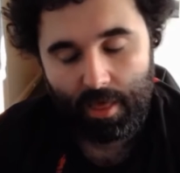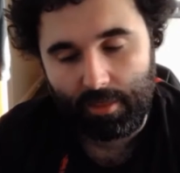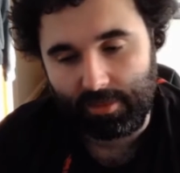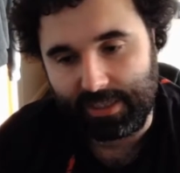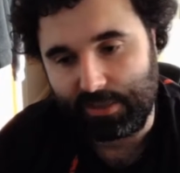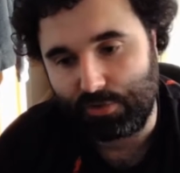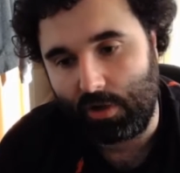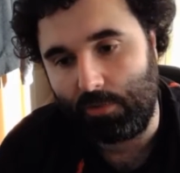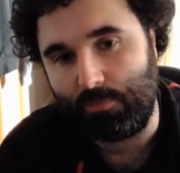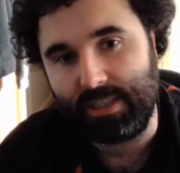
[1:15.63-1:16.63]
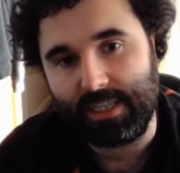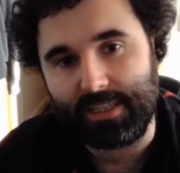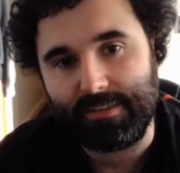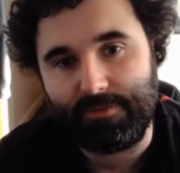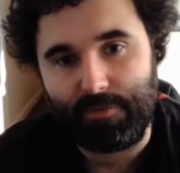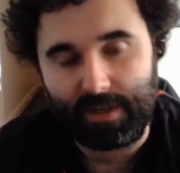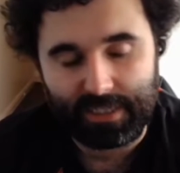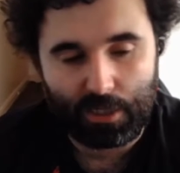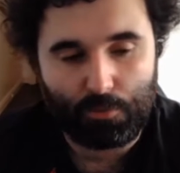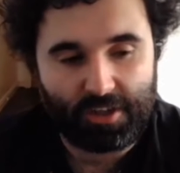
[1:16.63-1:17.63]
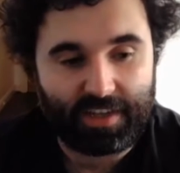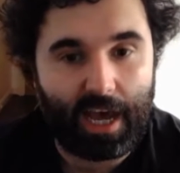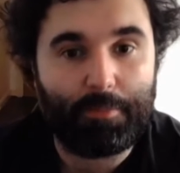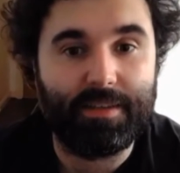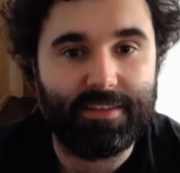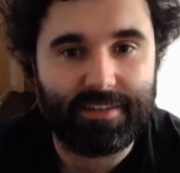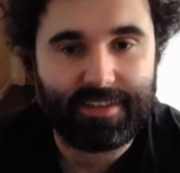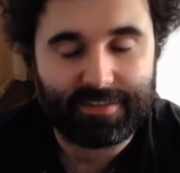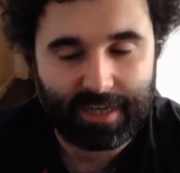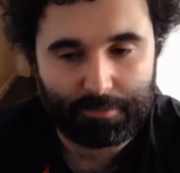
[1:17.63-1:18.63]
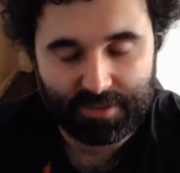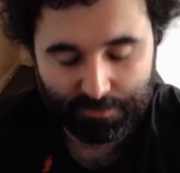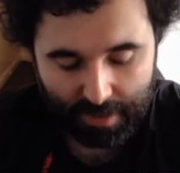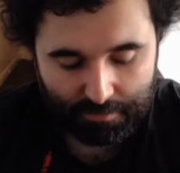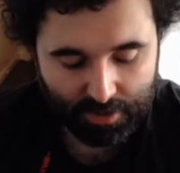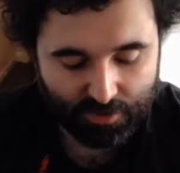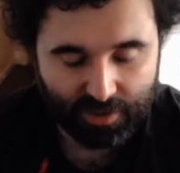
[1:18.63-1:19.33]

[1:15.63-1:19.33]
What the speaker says: Later on, we then find out what's happened to these captive members,